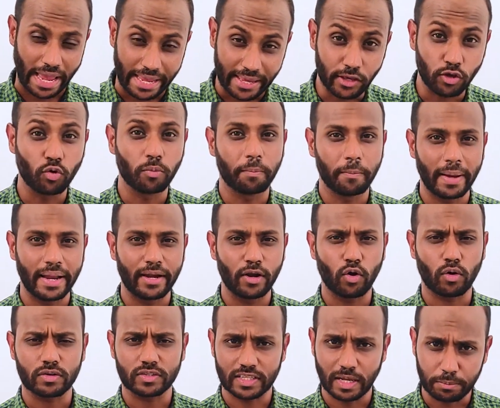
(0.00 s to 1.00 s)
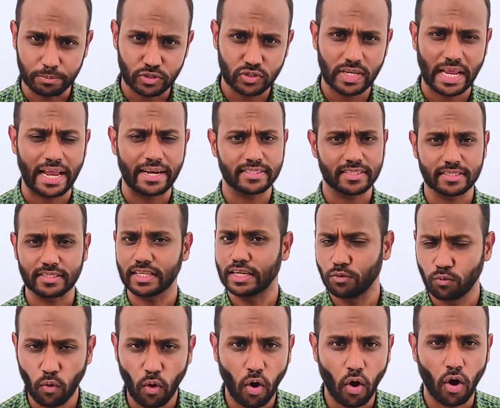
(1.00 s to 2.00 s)
equipment or substances
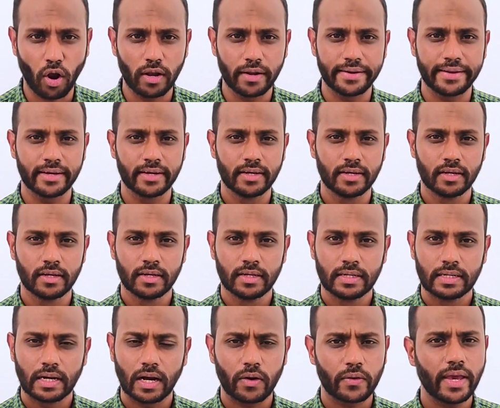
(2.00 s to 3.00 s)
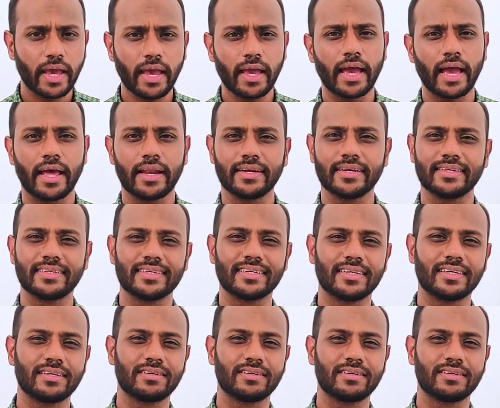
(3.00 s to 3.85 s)
involved. Okay, and